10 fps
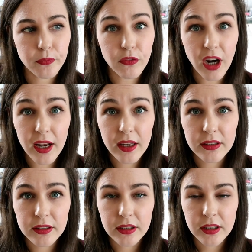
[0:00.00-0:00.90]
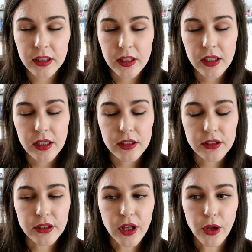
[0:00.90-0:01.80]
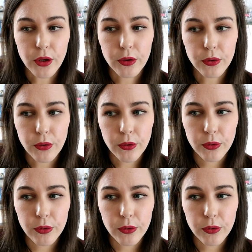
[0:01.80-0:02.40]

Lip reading: rare. So